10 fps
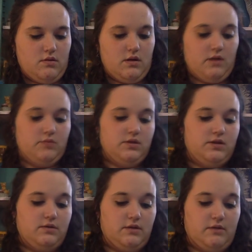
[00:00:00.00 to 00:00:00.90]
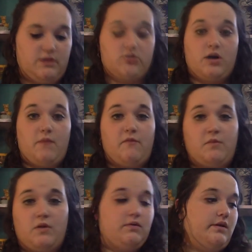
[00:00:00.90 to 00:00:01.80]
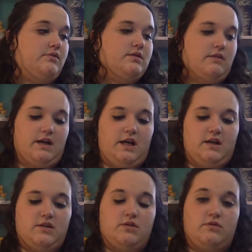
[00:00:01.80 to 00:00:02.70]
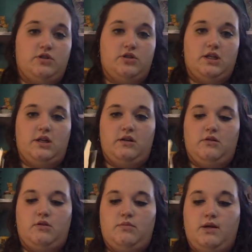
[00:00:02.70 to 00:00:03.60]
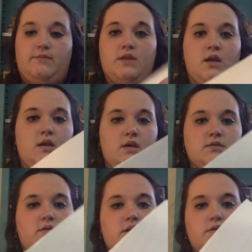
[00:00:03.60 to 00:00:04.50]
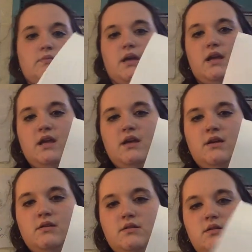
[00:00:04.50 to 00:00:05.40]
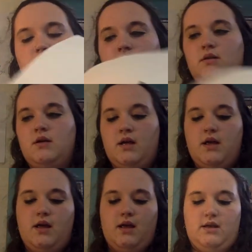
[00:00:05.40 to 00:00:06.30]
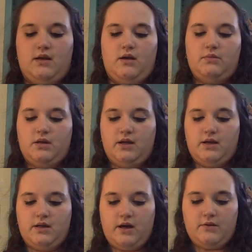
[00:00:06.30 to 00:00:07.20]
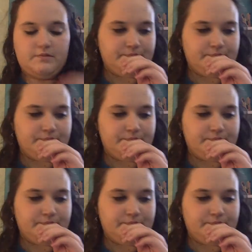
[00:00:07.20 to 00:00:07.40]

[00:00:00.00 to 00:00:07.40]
I'm just using my scrap from earlier, so I kind of squished it in a little bit. So here's my hand, and now I'm going to cut it out.